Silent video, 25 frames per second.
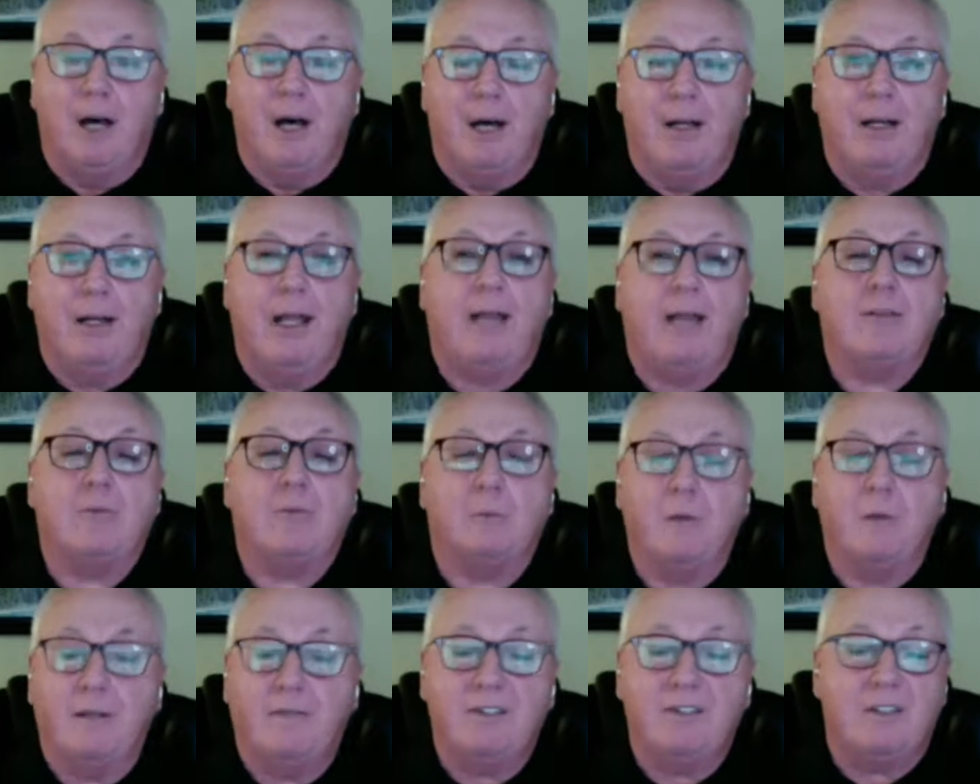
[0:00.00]
But as
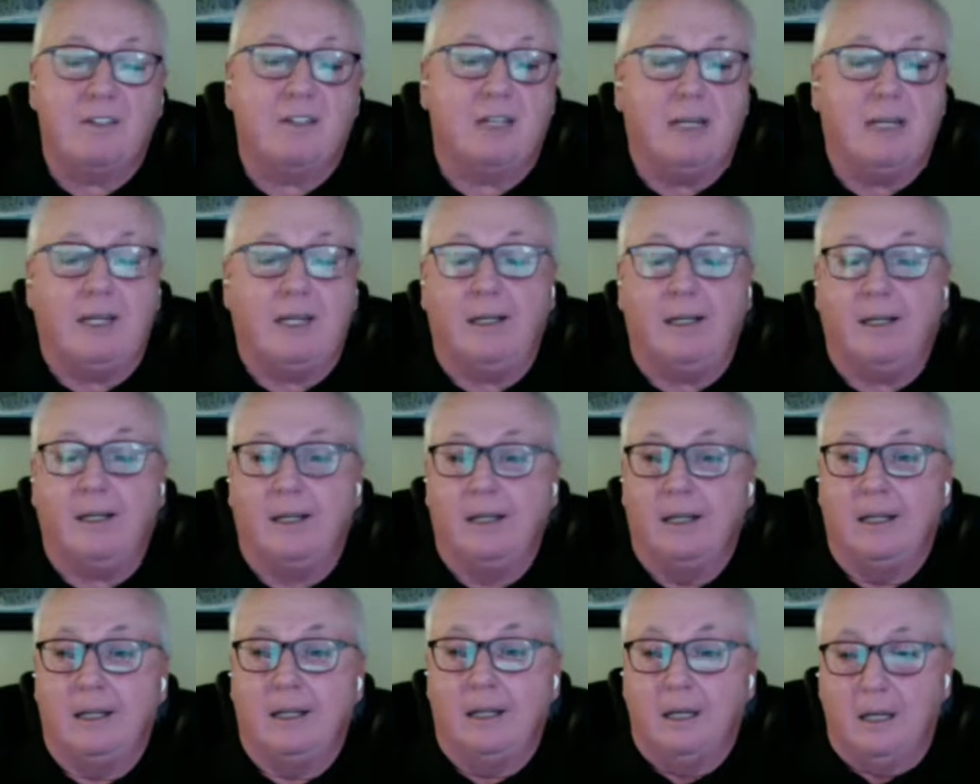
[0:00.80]
we've seen
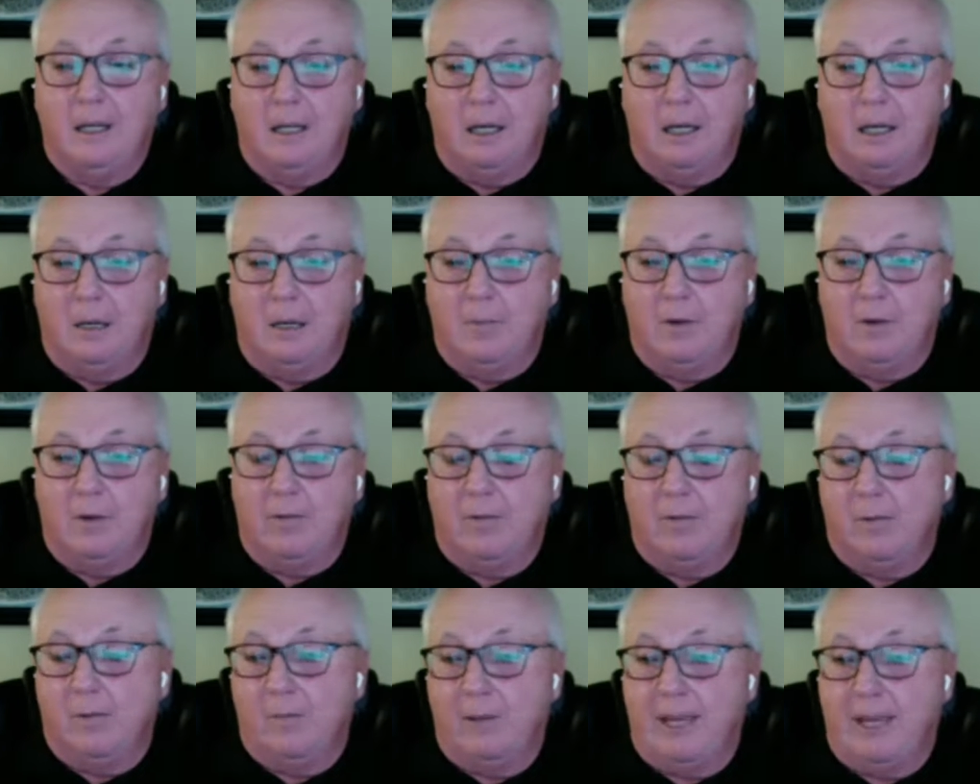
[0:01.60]

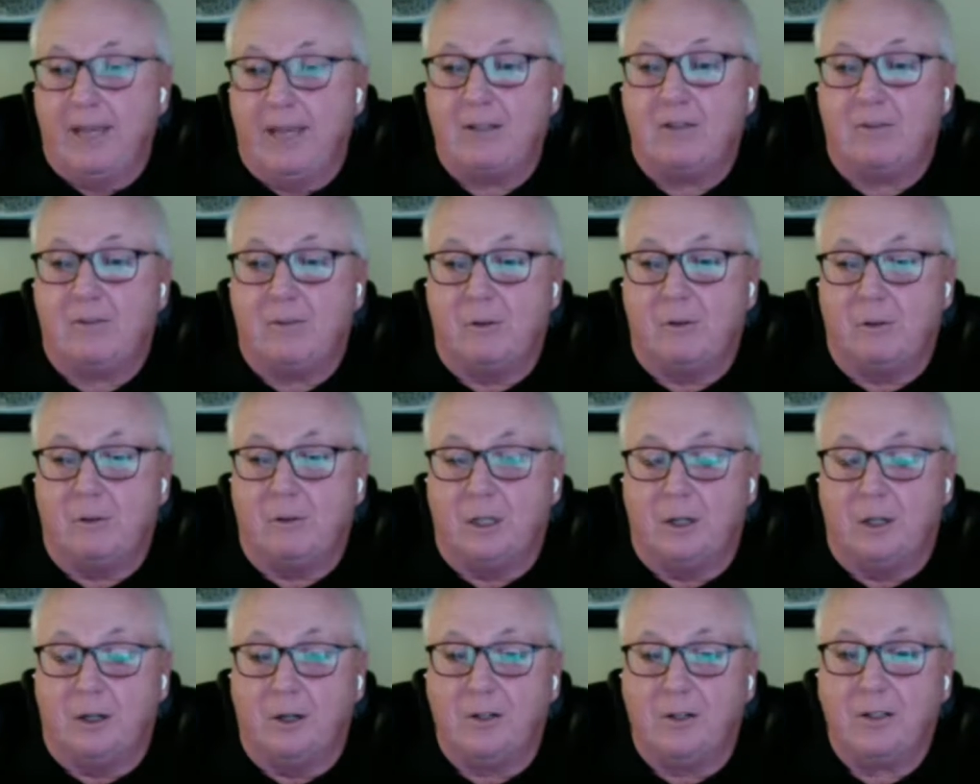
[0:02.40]
over the past few
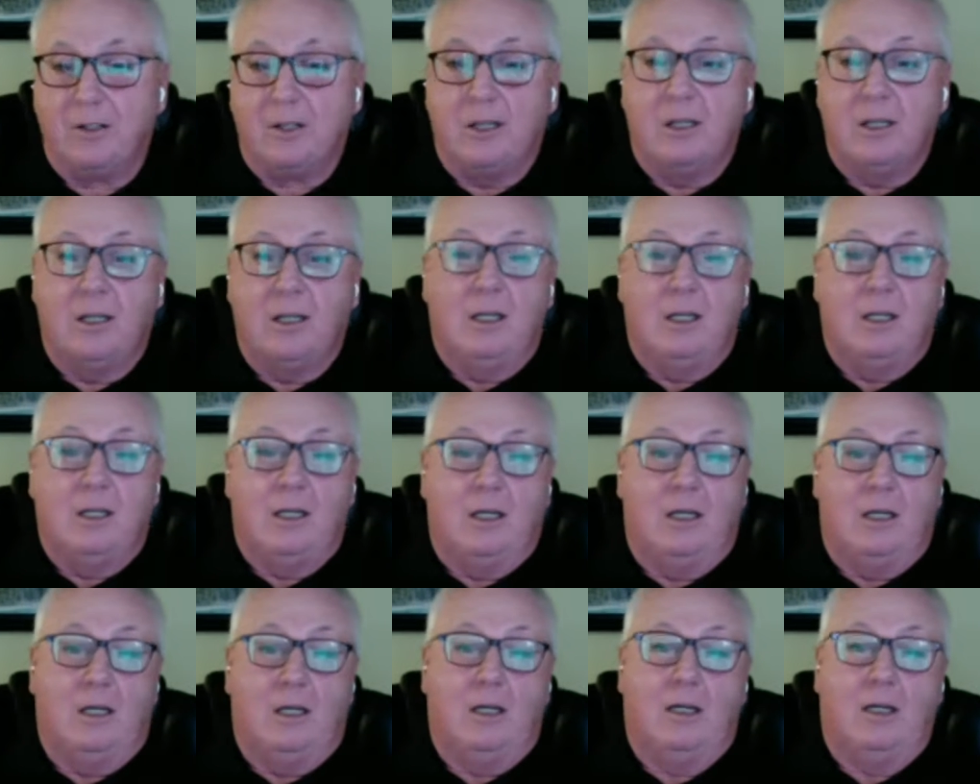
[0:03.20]
years,
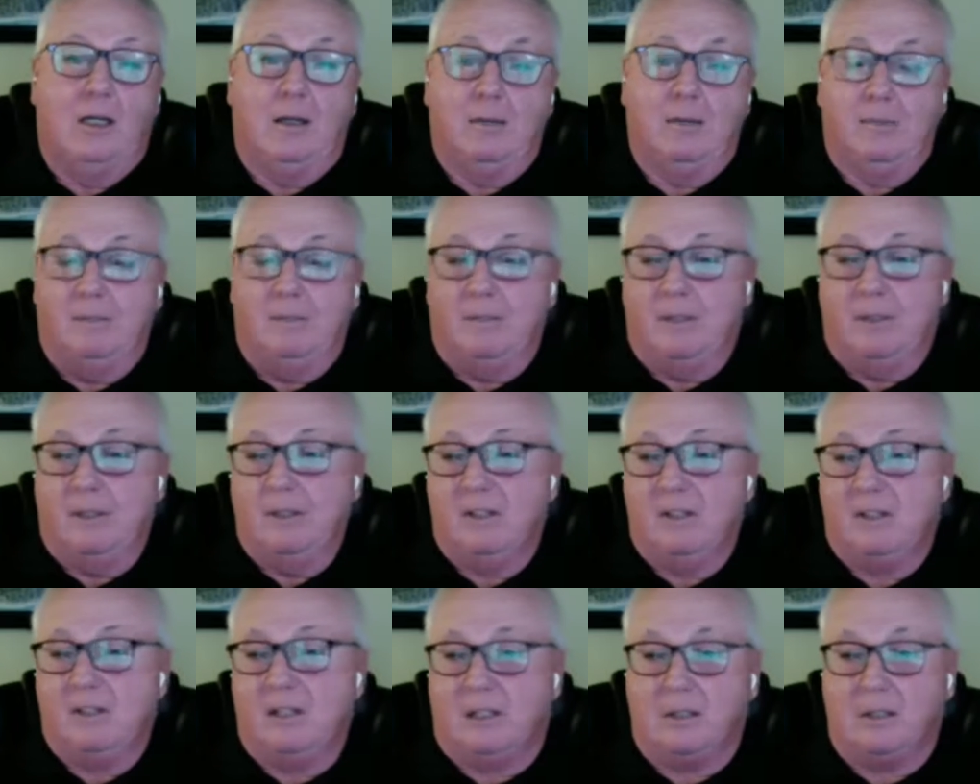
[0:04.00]

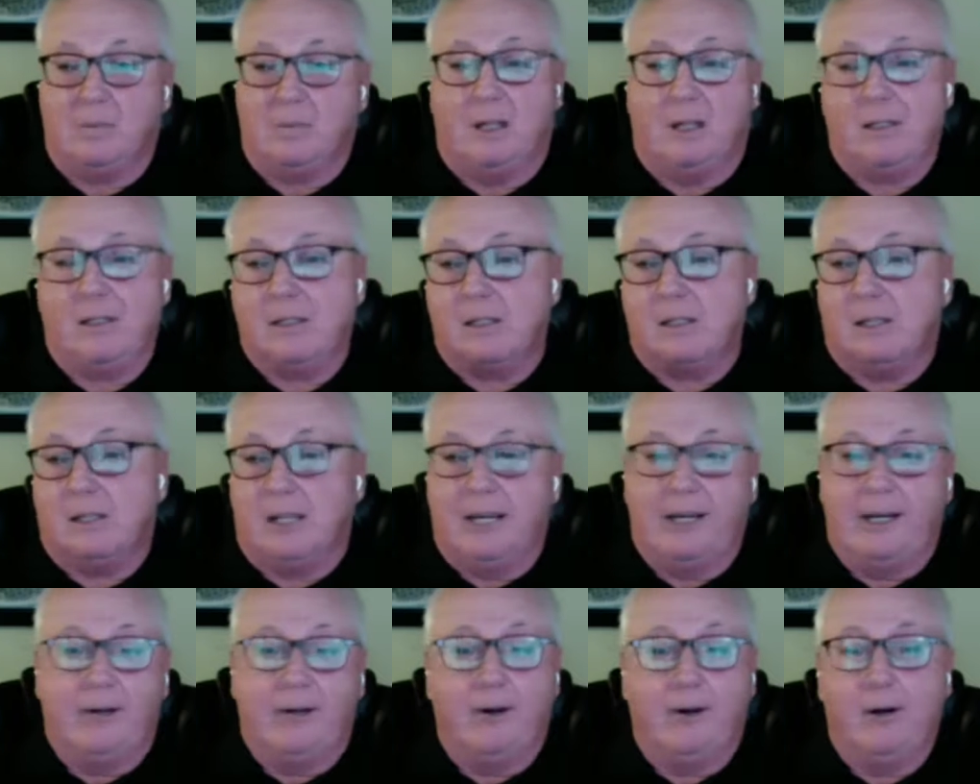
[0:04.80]
6 months
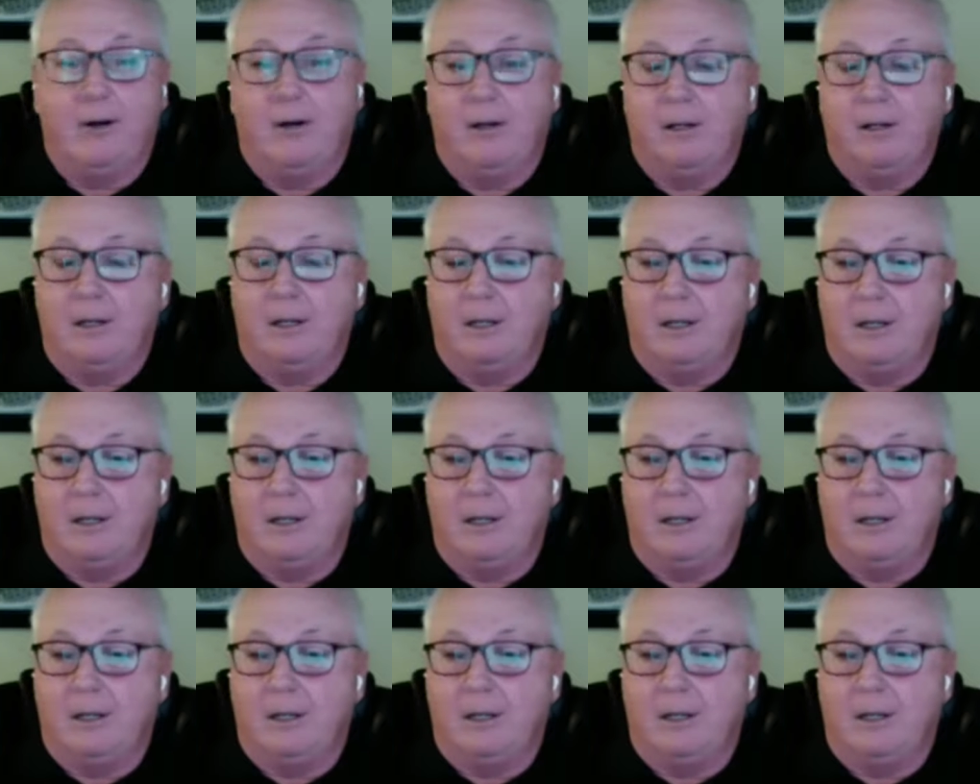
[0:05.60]
later,